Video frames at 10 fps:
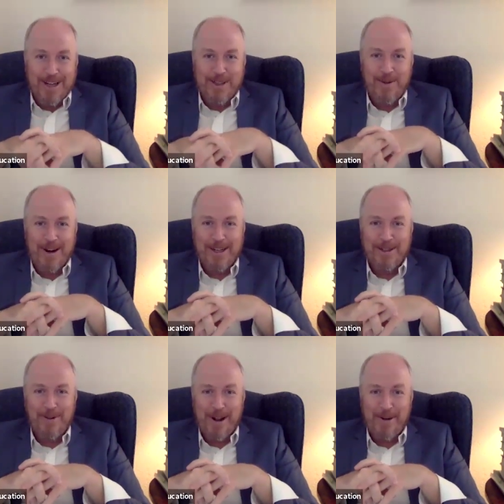
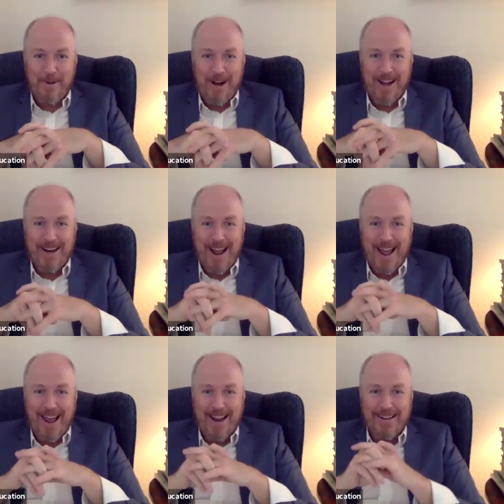2021
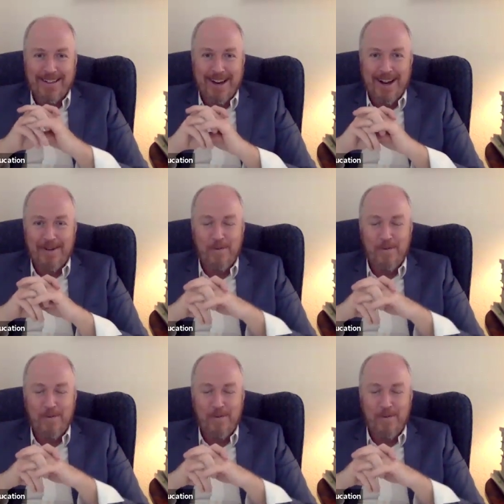and uh,